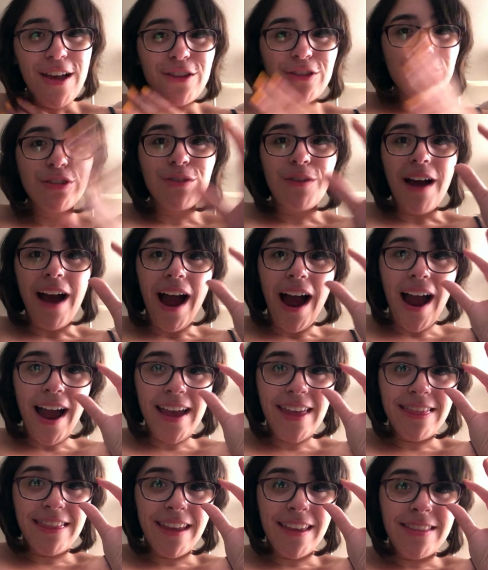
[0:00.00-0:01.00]
So
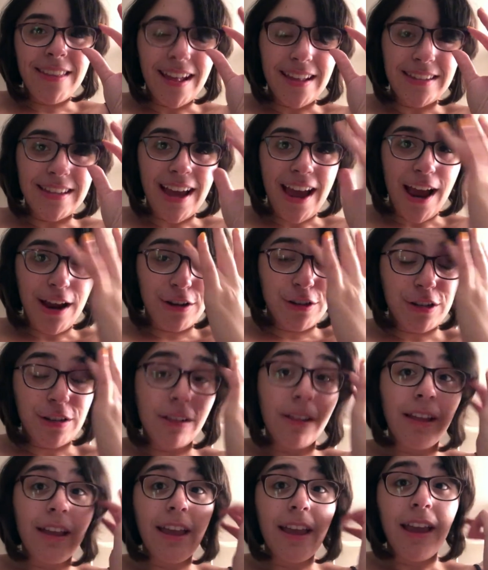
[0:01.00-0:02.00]
I think that's
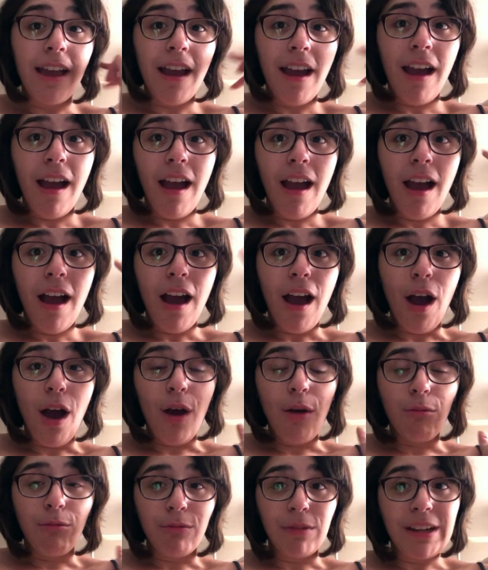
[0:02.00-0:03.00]
actually
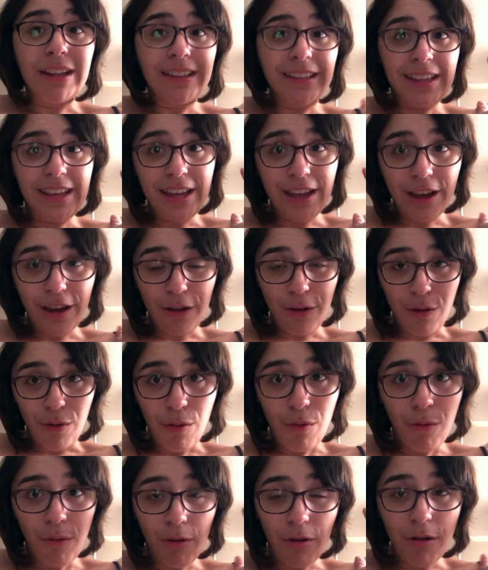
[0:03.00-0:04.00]
a really
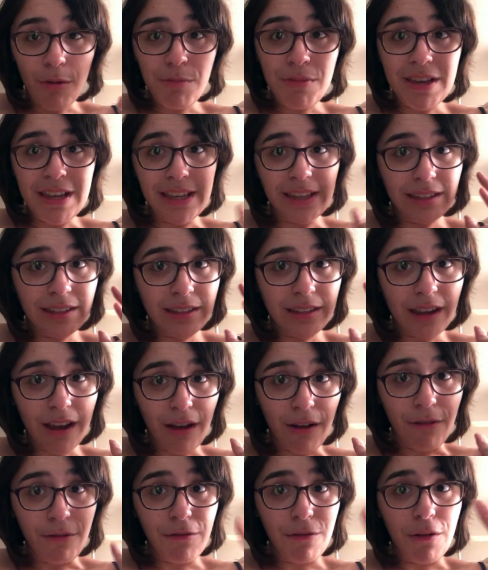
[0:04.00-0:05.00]
cool piece
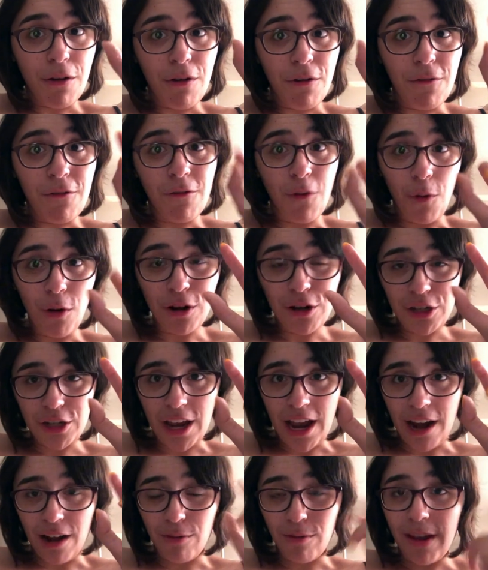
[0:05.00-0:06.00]
of
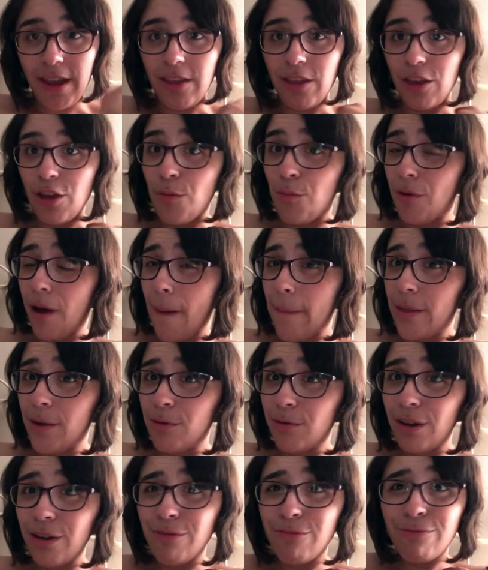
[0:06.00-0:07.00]
foreshadowing that you probably
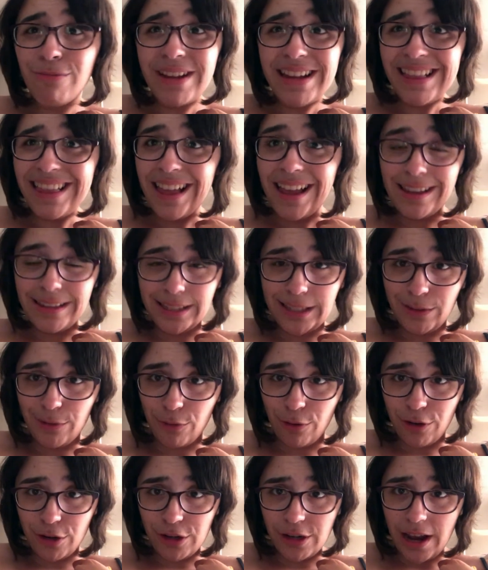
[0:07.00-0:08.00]
wouldn't realize is
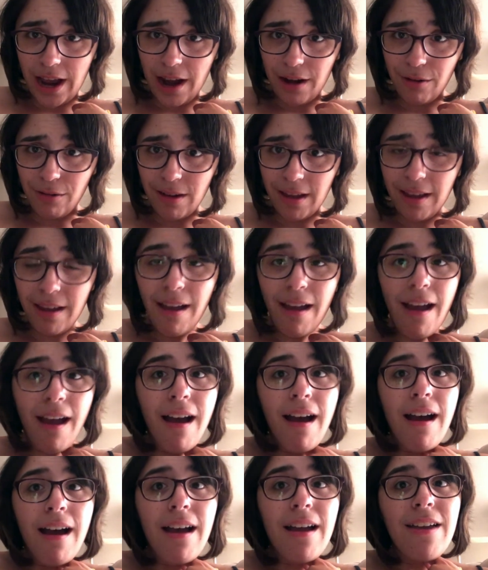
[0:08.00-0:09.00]
foreshadowing
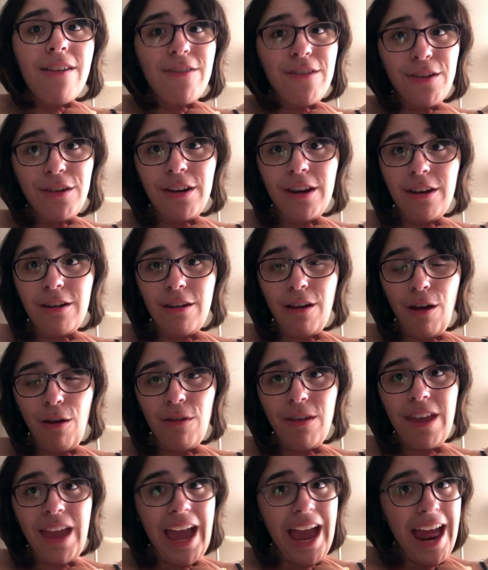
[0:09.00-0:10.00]
if you didn't
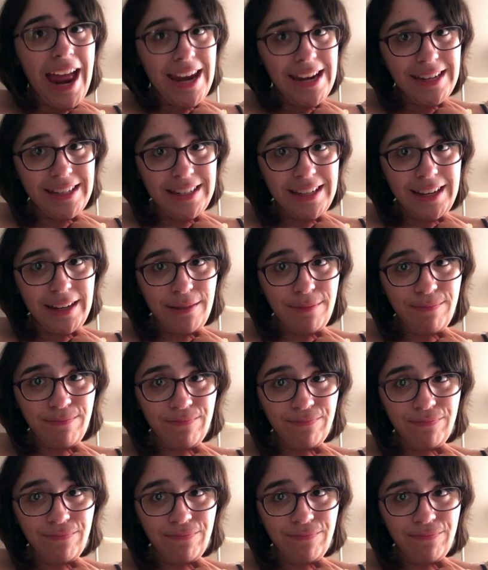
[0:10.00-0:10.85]
know the ending.